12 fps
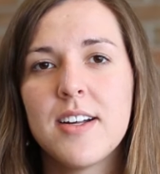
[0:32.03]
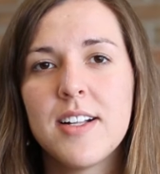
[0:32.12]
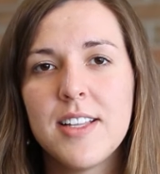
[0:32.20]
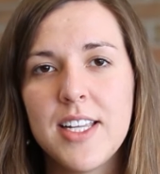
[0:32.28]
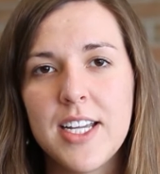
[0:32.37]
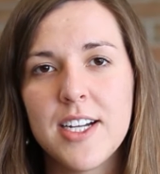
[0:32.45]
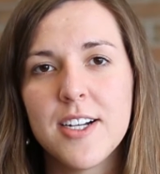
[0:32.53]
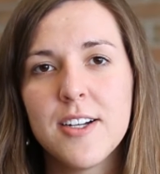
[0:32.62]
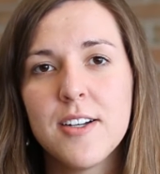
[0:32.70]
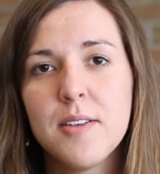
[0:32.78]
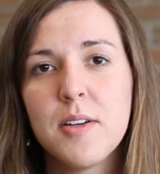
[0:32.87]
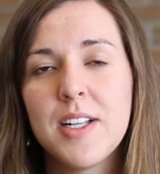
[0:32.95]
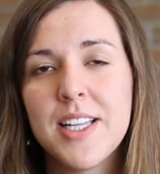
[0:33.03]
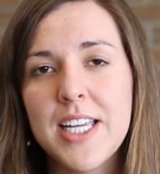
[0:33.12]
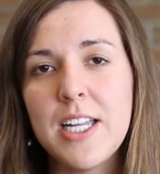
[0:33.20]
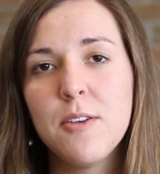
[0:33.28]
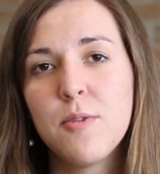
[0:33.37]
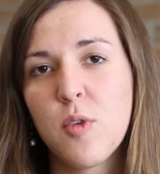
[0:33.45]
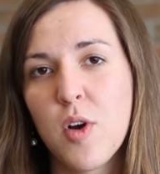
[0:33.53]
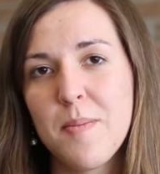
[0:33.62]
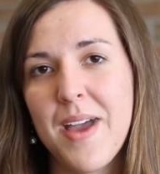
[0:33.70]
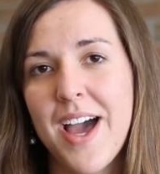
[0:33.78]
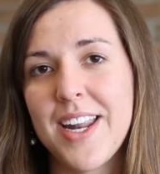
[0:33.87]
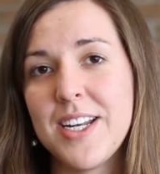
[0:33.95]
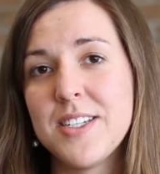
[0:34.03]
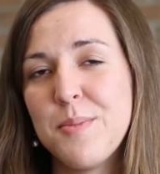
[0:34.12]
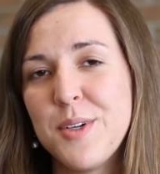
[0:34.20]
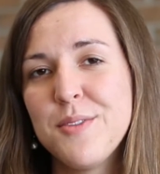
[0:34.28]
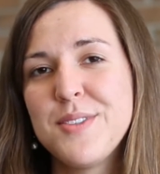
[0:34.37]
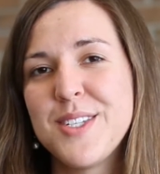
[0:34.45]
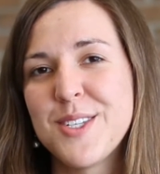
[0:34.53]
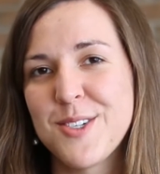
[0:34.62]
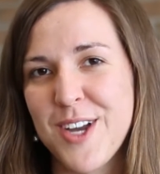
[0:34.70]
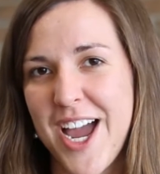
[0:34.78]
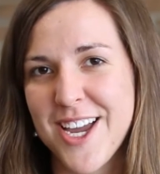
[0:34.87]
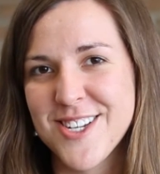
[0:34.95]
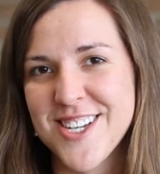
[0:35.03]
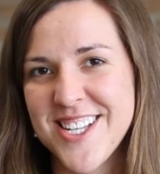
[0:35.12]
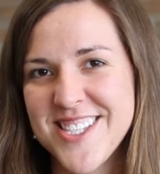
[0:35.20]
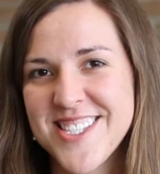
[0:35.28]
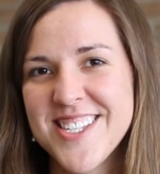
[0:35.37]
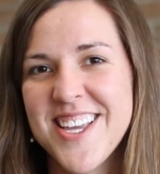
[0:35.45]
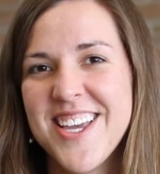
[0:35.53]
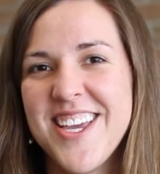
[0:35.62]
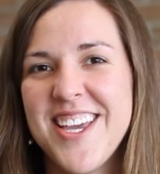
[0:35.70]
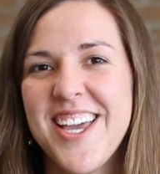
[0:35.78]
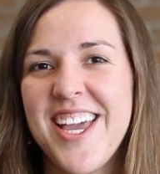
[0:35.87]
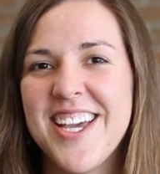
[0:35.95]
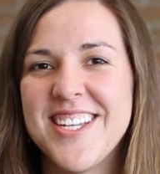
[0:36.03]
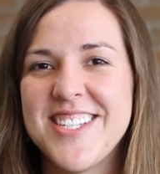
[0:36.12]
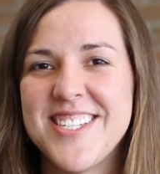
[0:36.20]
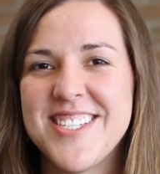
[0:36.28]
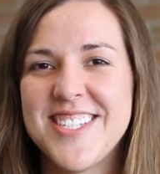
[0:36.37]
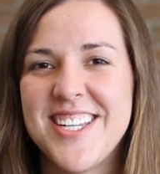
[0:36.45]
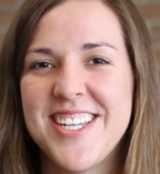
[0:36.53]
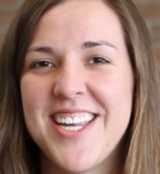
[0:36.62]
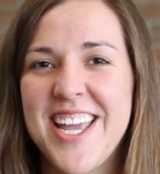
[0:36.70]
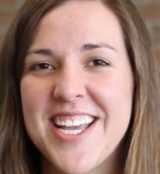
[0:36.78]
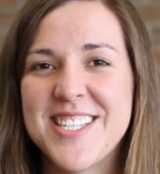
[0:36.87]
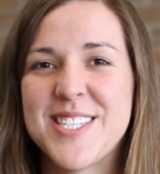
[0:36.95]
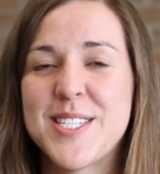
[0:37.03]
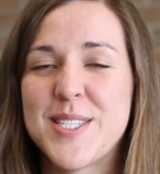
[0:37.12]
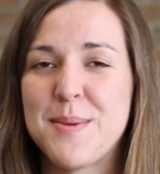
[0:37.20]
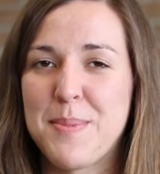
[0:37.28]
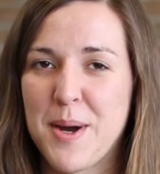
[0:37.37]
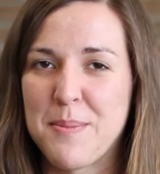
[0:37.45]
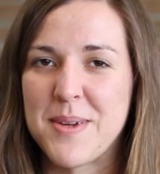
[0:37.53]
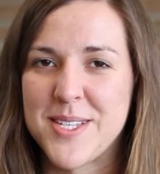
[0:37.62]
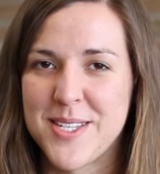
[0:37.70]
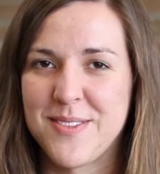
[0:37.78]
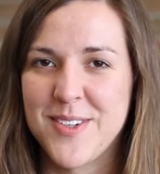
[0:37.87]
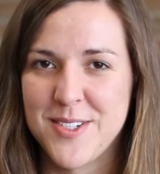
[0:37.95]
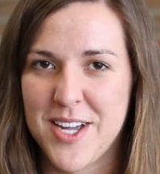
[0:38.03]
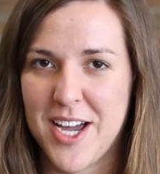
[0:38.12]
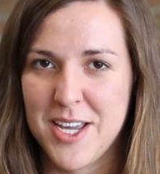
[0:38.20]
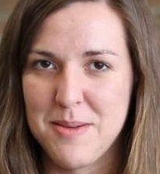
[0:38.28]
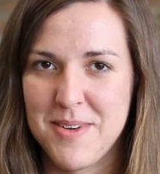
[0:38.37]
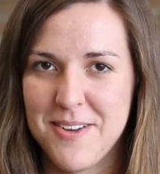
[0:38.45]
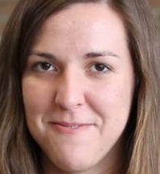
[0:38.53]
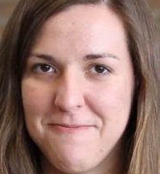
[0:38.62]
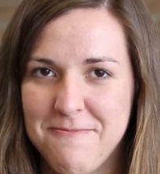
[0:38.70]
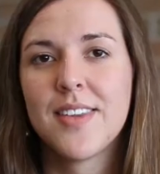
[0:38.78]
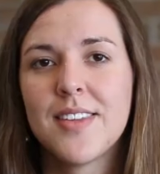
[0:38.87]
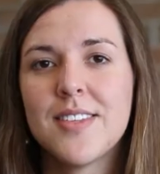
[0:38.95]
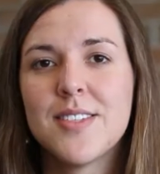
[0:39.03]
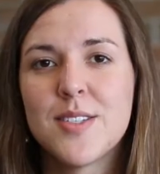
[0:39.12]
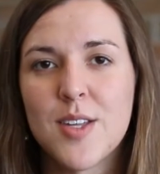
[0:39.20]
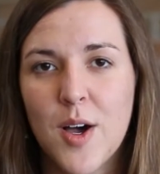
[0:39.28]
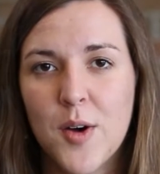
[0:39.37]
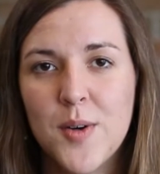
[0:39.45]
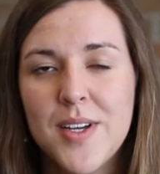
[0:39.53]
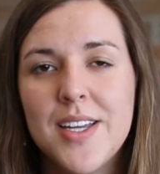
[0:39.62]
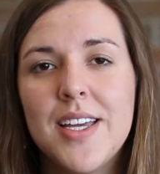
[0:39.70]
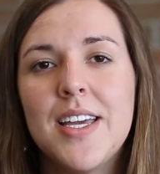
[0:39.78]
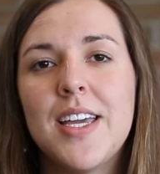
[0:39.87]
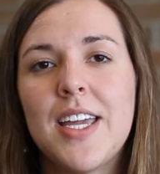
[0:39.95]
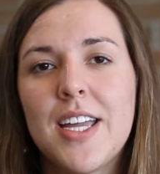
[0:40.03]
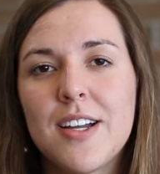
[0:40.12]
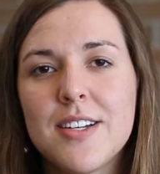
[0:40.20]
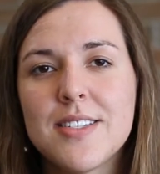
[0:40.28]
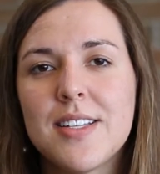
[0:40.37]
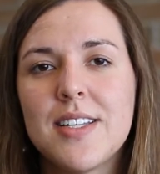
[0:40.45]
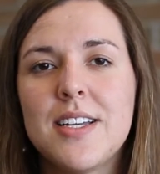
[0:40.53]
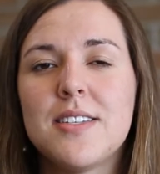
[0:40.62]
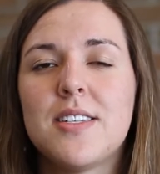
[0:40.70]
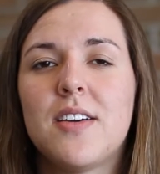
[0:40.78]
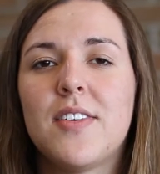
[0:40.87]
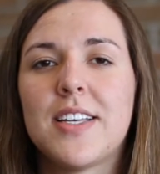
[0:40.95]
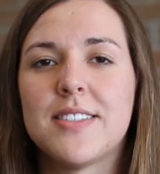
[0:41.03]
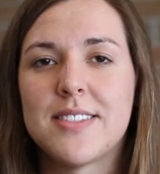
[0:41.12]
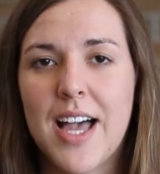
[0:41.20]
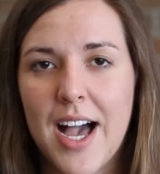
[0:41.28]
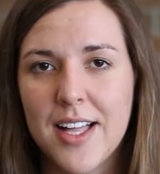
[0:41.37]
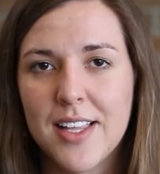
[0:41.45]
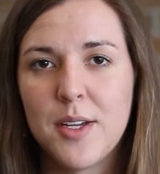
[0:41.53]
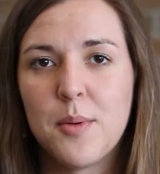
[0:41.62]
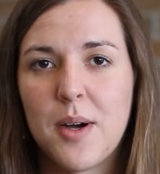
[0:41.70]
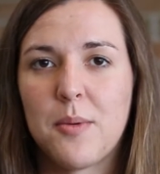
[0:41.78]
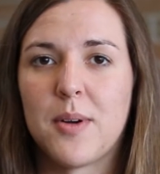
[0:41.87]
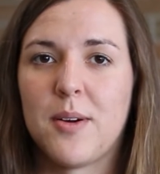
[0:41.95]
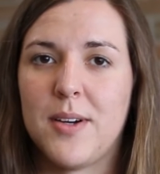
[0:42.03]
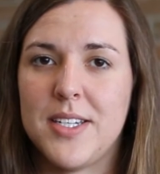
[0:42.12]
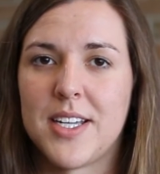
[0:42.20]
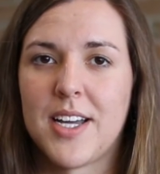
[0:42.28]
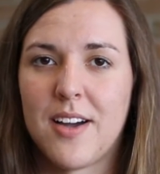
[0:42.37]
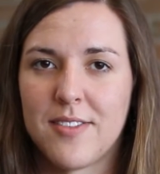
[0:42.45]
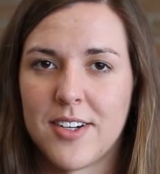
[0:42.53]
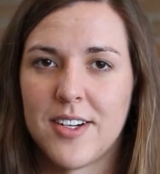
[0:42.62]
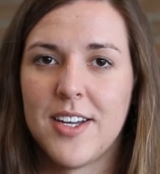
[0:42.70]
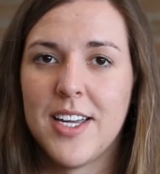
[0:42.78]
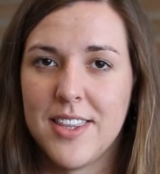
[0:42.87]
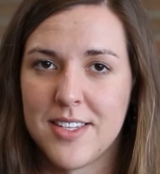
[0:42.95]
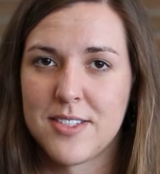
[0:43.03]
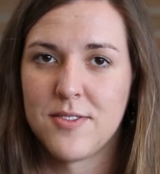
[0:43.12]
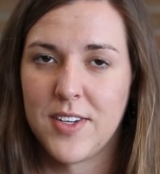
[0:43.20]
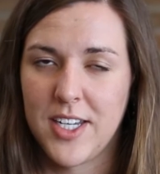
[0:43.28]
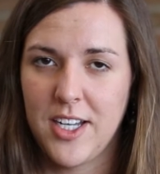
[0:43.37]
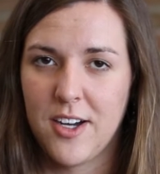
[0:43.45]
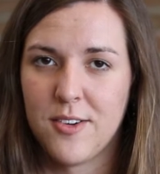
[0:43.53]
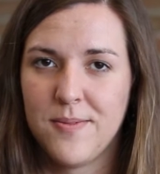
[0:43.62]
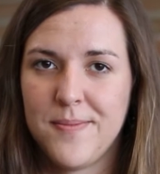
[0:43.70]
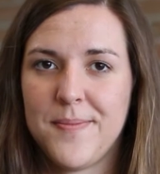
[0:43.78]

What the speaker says: Clear, clean formatting removes distractions and enhances the purpose of your document. So, here is a list of exactly what we're going to cover in this video.